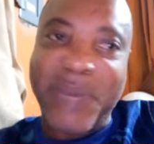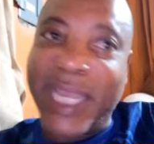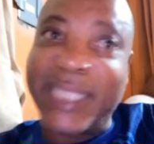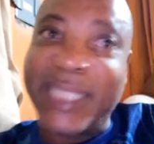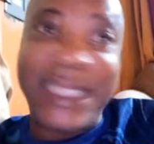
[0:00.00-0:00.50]

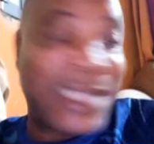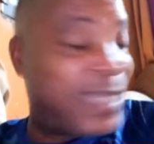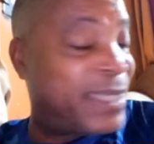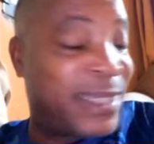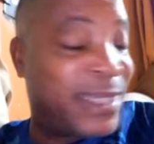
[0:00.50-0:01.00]
entertain.
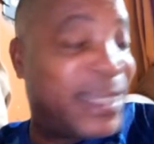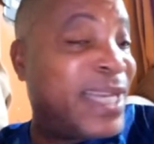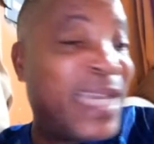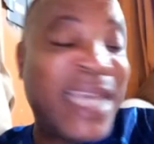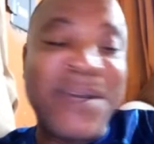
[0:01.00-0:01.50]
So
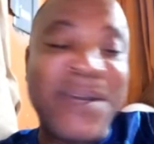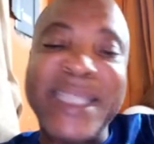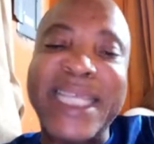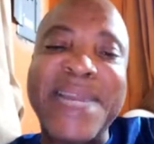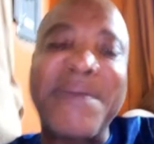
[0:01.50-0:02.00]
it was
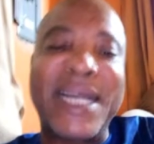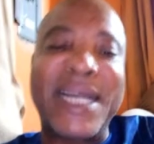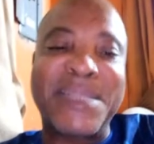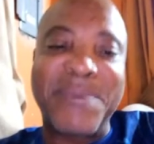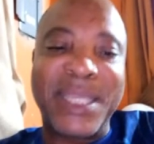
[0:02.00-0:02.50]
still a part
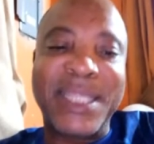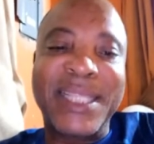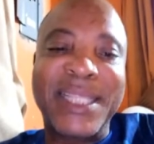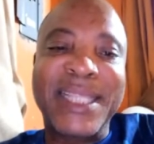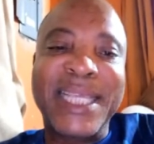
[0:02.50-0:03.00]
of me.
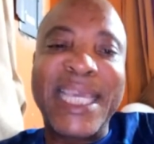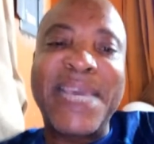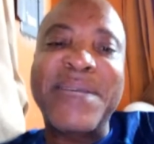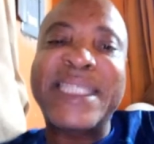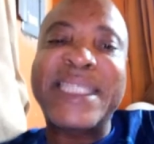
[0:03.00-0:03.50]
It
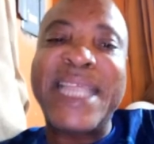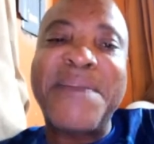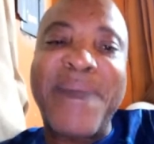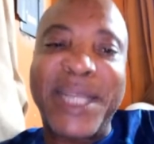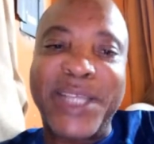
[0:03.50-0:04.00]
was still a
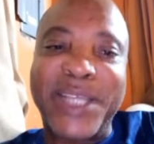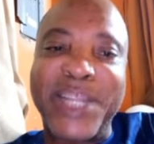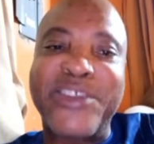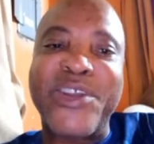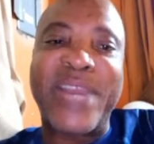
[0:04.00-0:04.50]
part of the
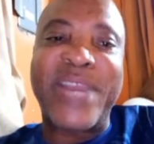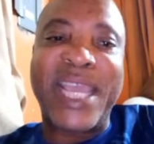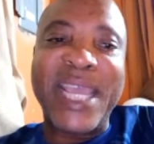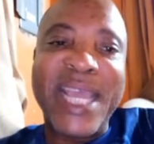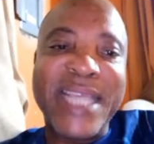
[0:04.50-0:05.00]
journey.
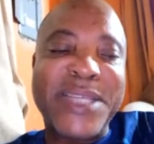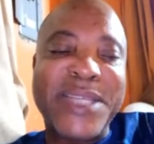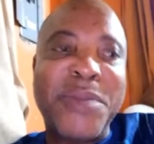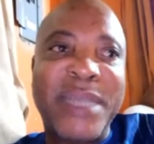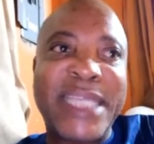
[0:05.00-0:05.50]
So no
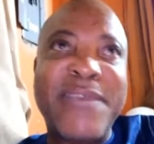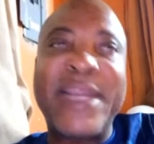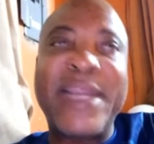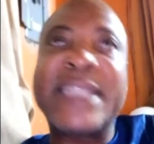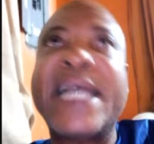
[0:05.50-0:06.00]
matter even when I
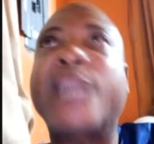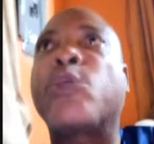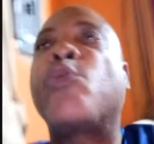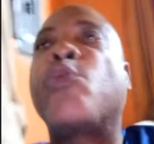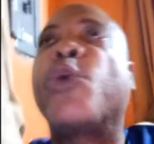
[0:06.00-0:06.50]
started
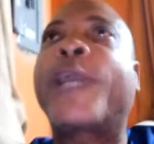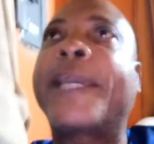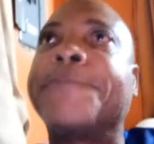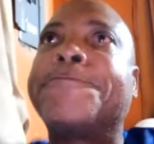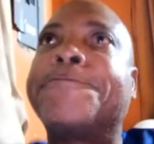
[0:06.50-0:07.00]
working